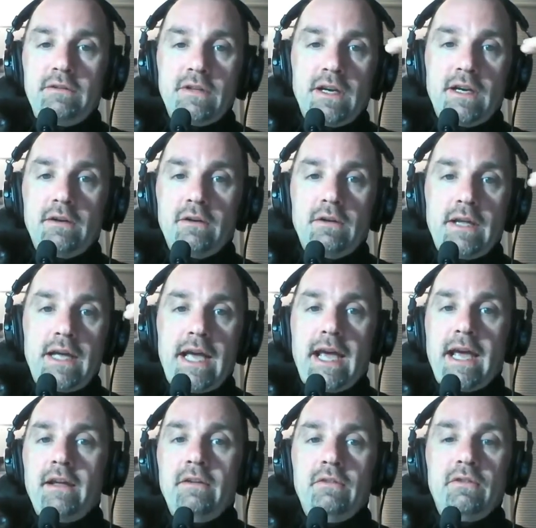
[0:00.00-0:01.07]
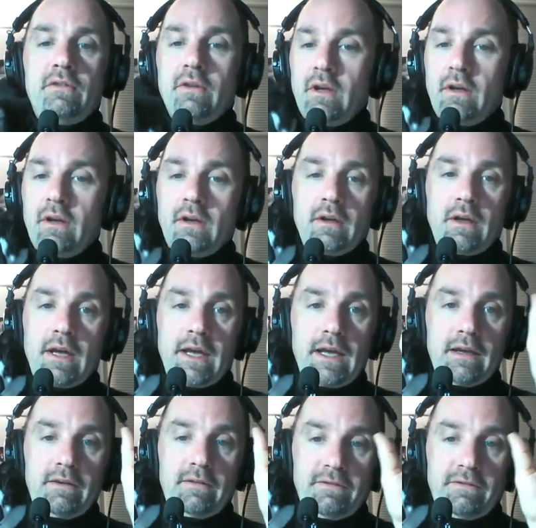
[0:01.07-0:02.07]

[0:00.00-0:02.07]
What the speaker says: title has a